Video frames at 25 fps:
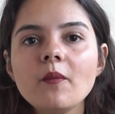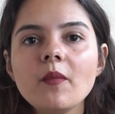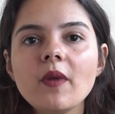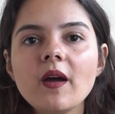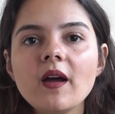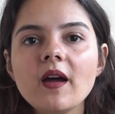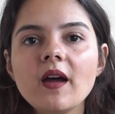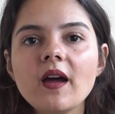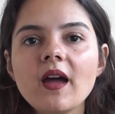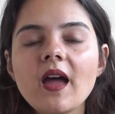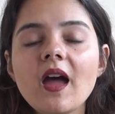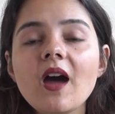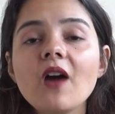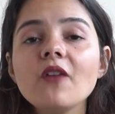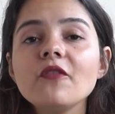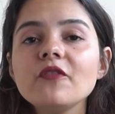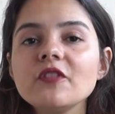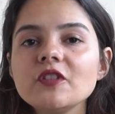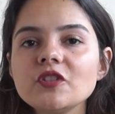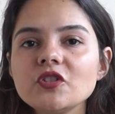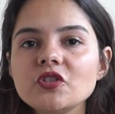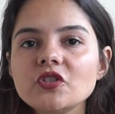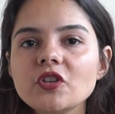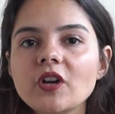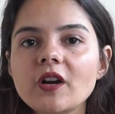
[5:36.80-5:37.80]
health
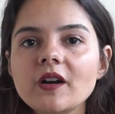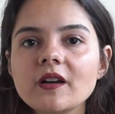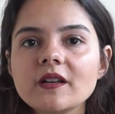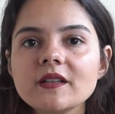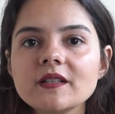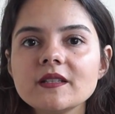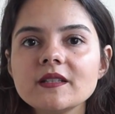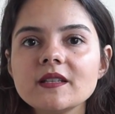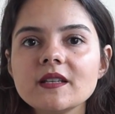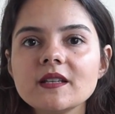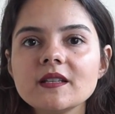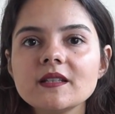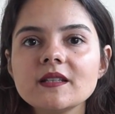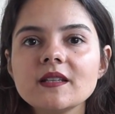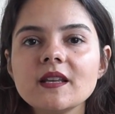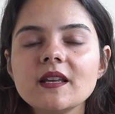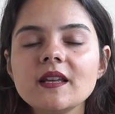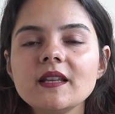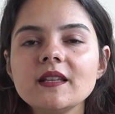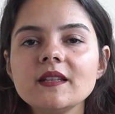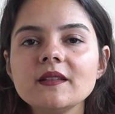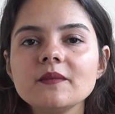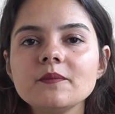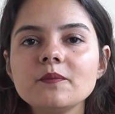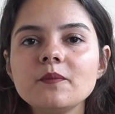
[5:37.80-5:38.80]
insurances
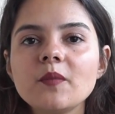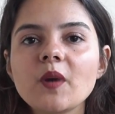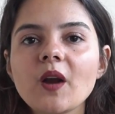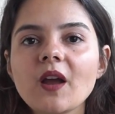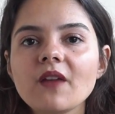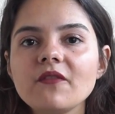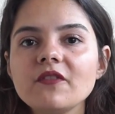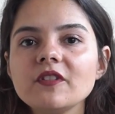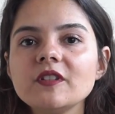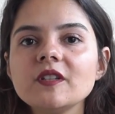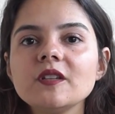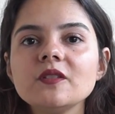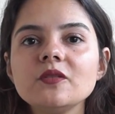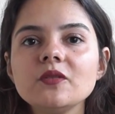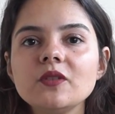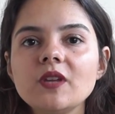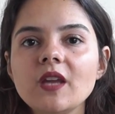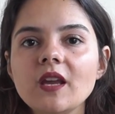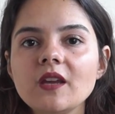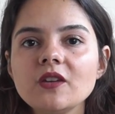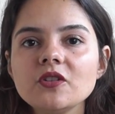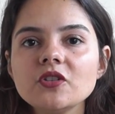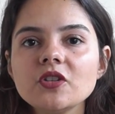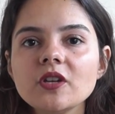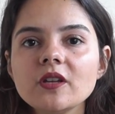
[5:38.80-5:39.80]
and private
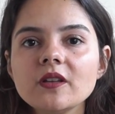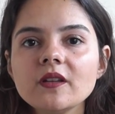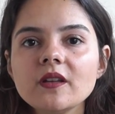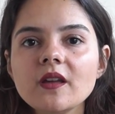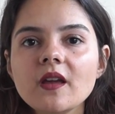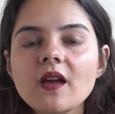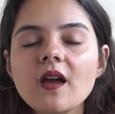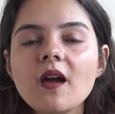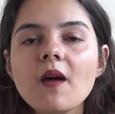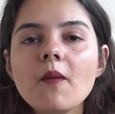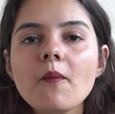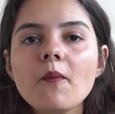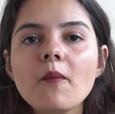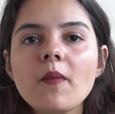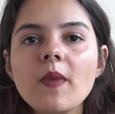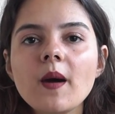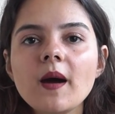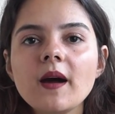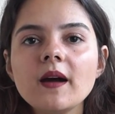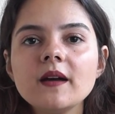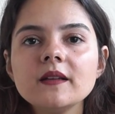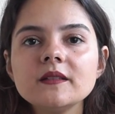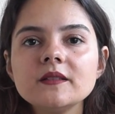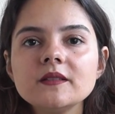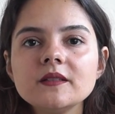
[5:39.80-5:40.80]
education,
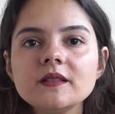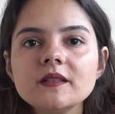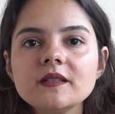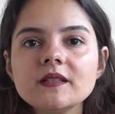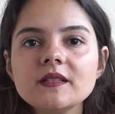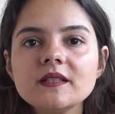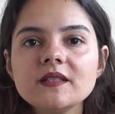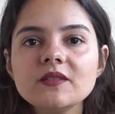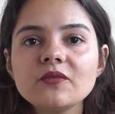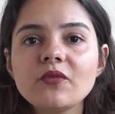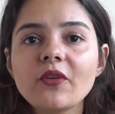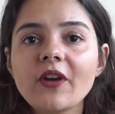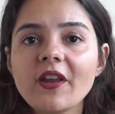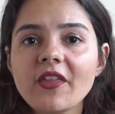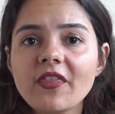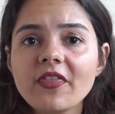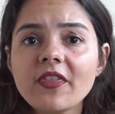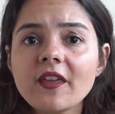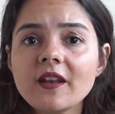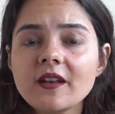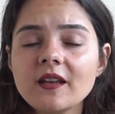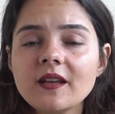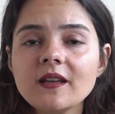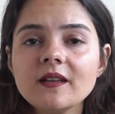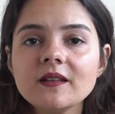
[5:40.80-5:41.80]
but
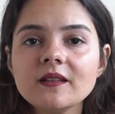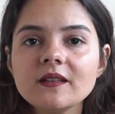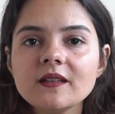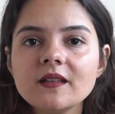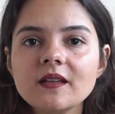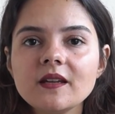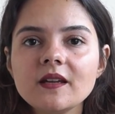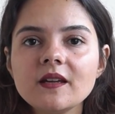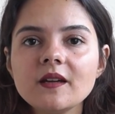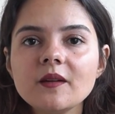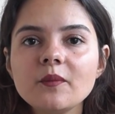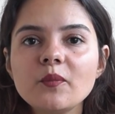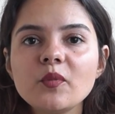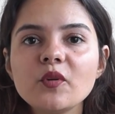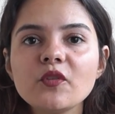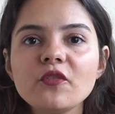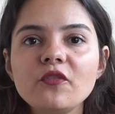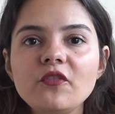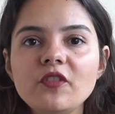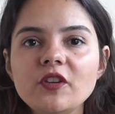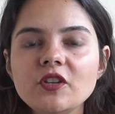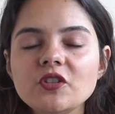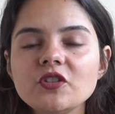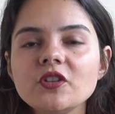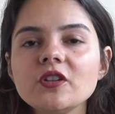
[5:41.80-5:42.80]
strengthening the
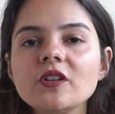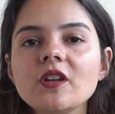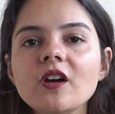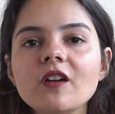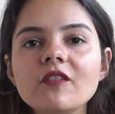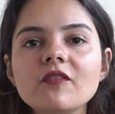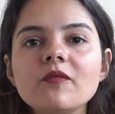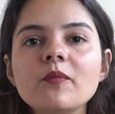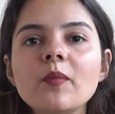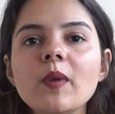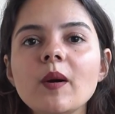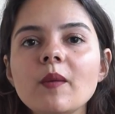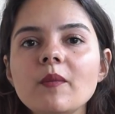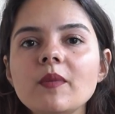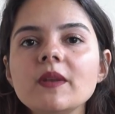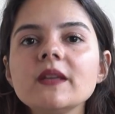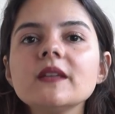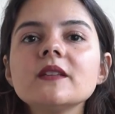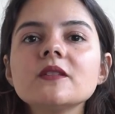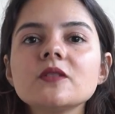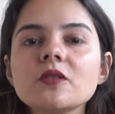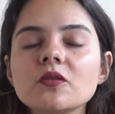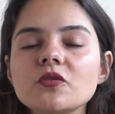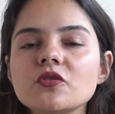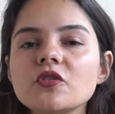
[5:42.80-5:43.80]
provision of
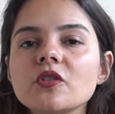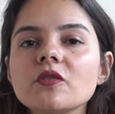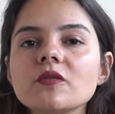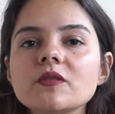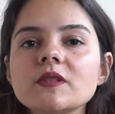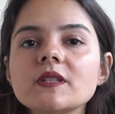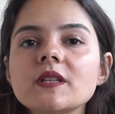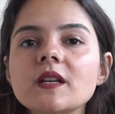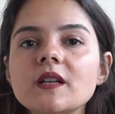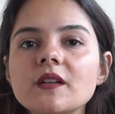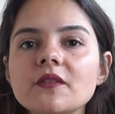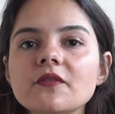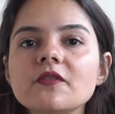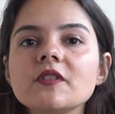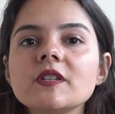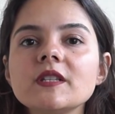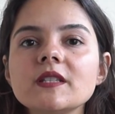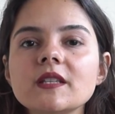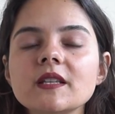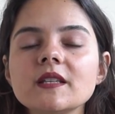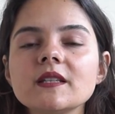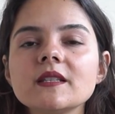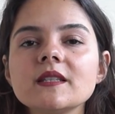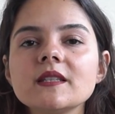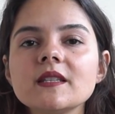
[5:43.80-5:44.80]
public social
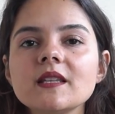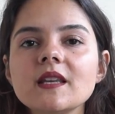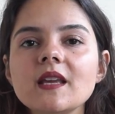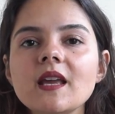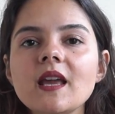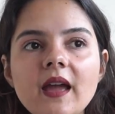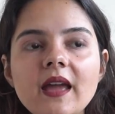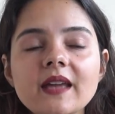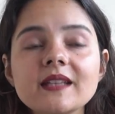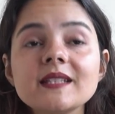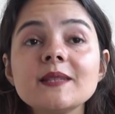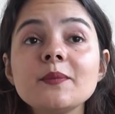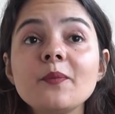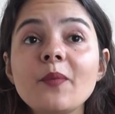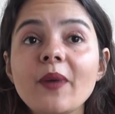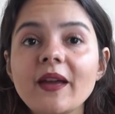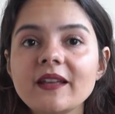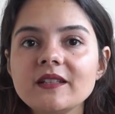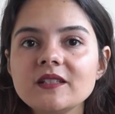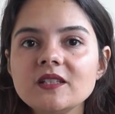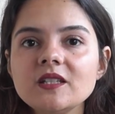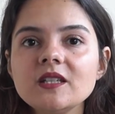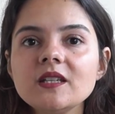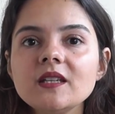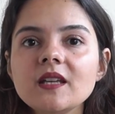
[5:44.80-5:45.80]
services,
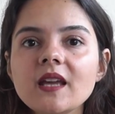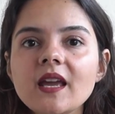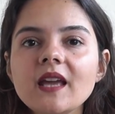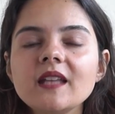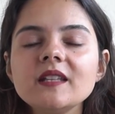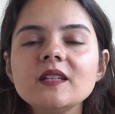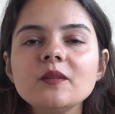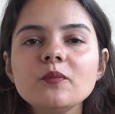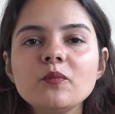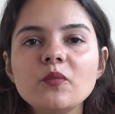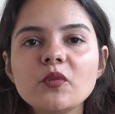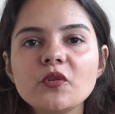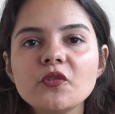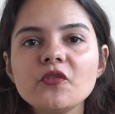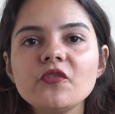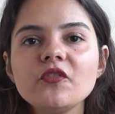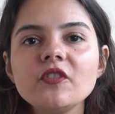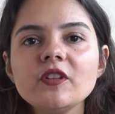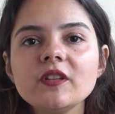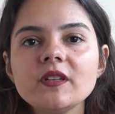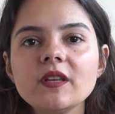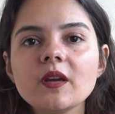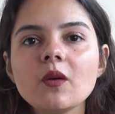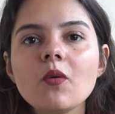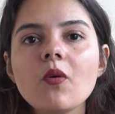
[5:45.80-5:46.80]
expanding and
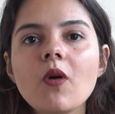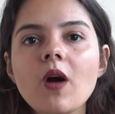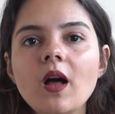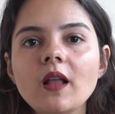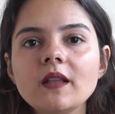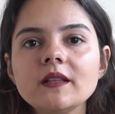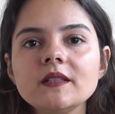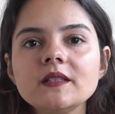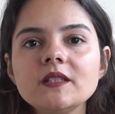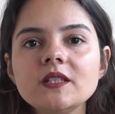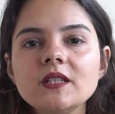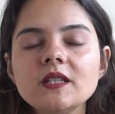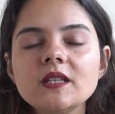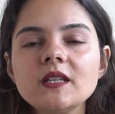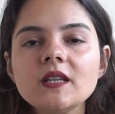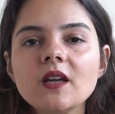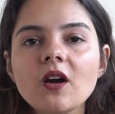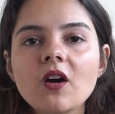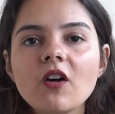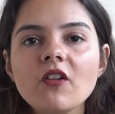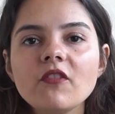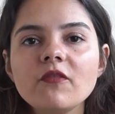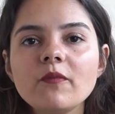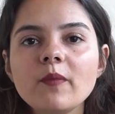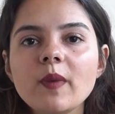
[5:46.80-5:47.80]
improving the quality
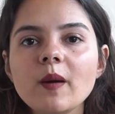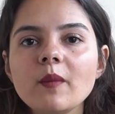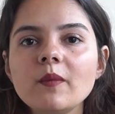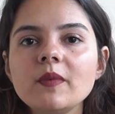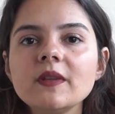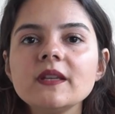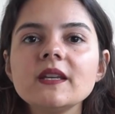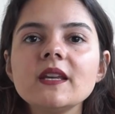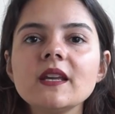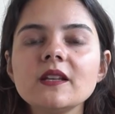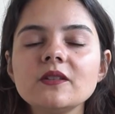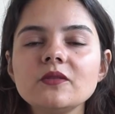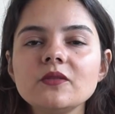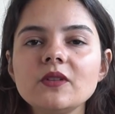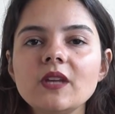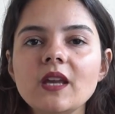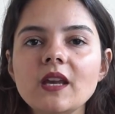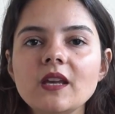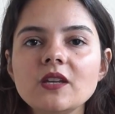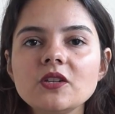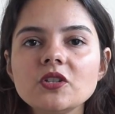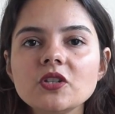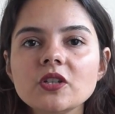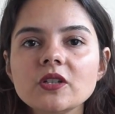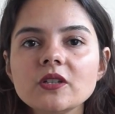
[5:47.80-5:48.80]
of public
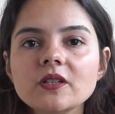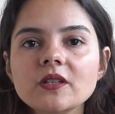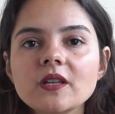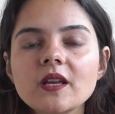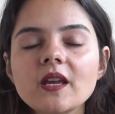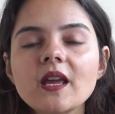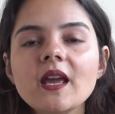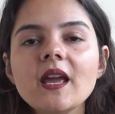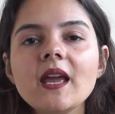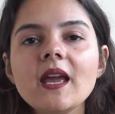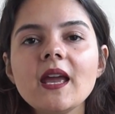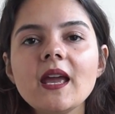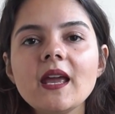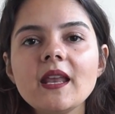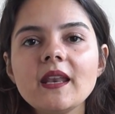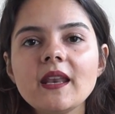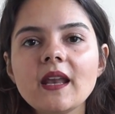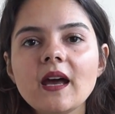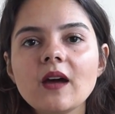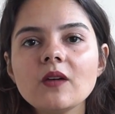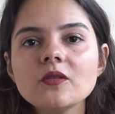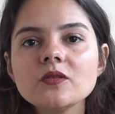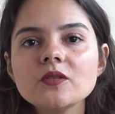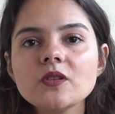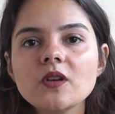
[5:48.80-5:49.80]
education and
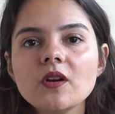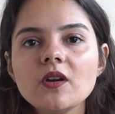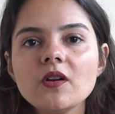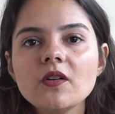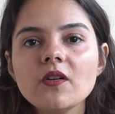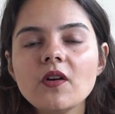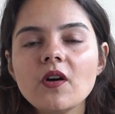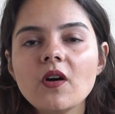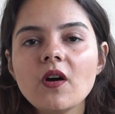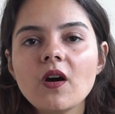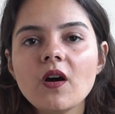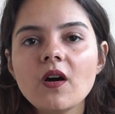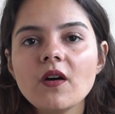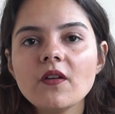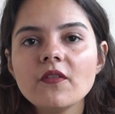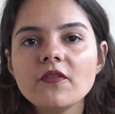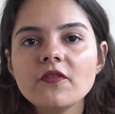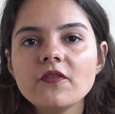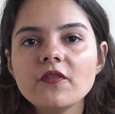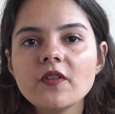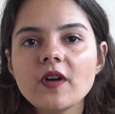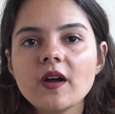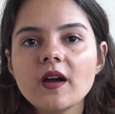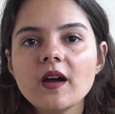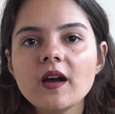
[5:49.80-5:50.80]
also
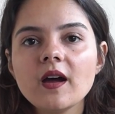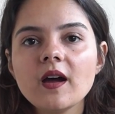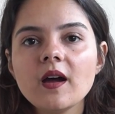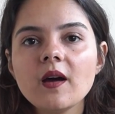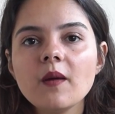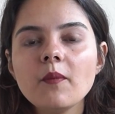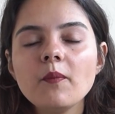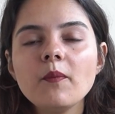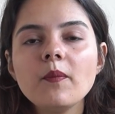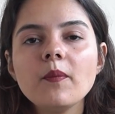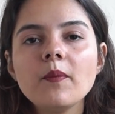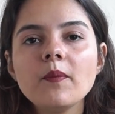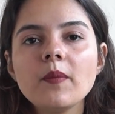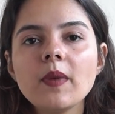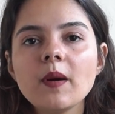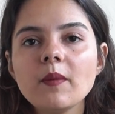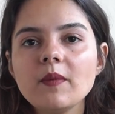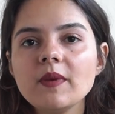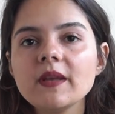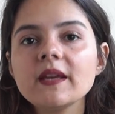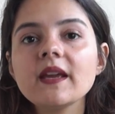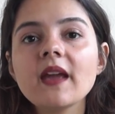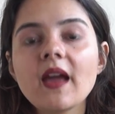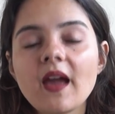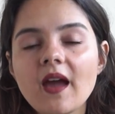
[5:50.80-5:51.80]
of
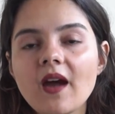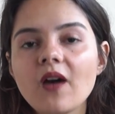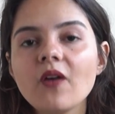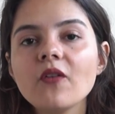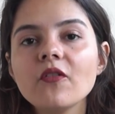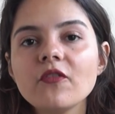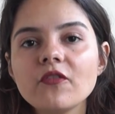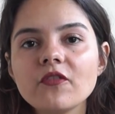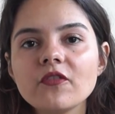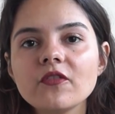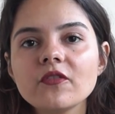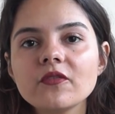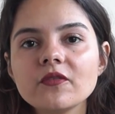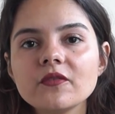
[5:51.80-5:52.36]
public health.